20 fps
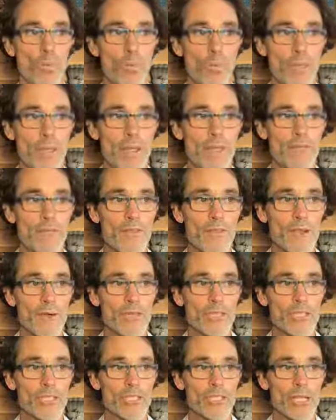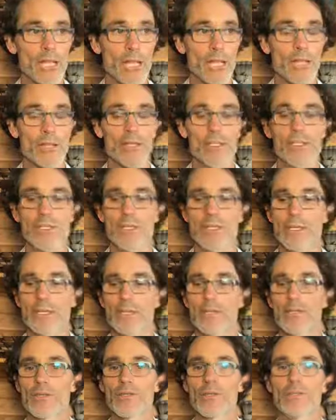if there is a challenge to any
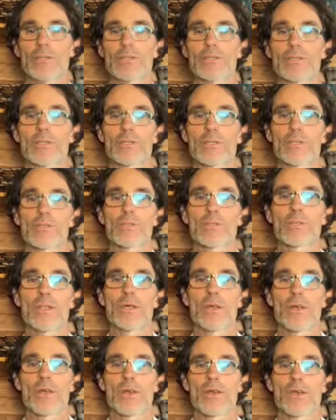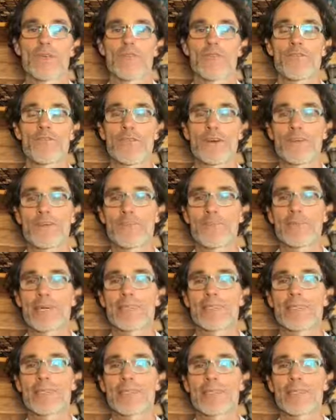of those systems,
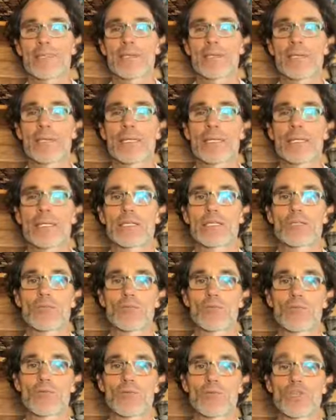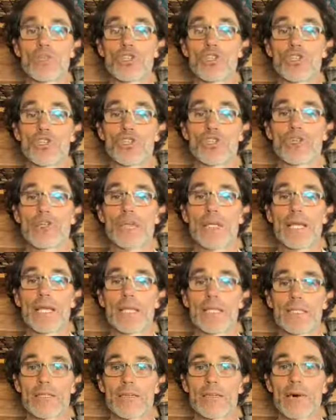fundamentally we need to
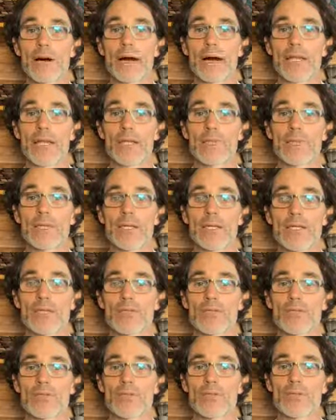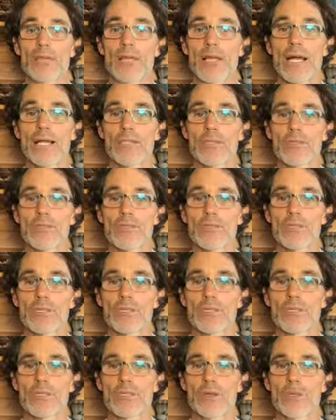rejuvenate the body, because those glandular
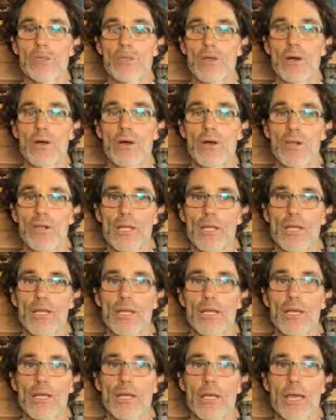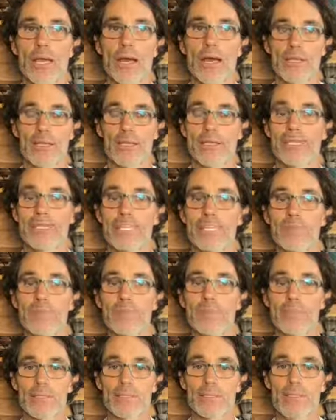systems are like at the
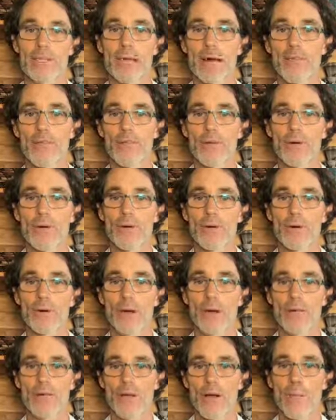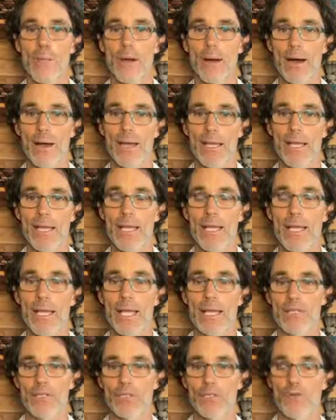deepest level of our body.
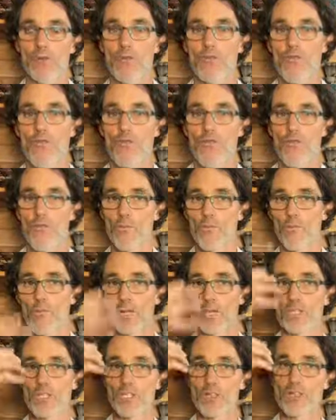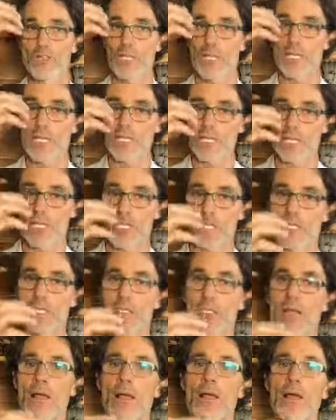And so rejuvenation
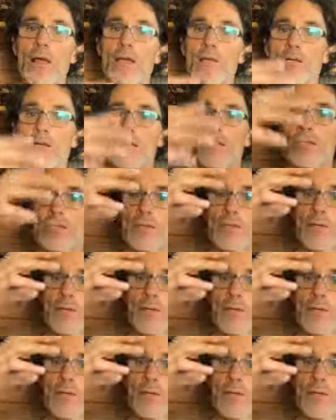is